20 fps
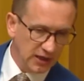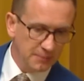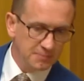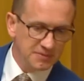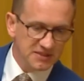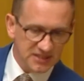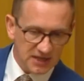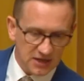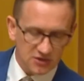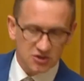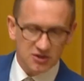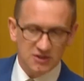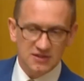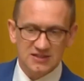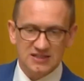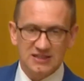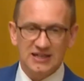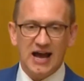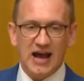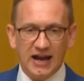obsessions
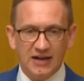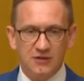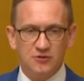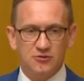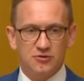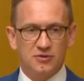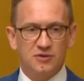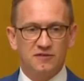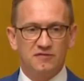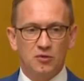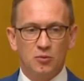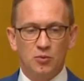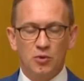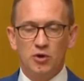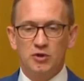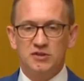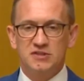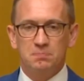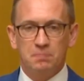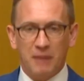and hatred of the
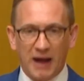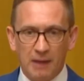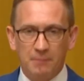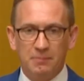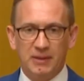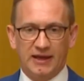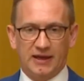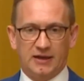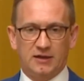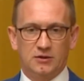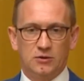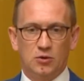words public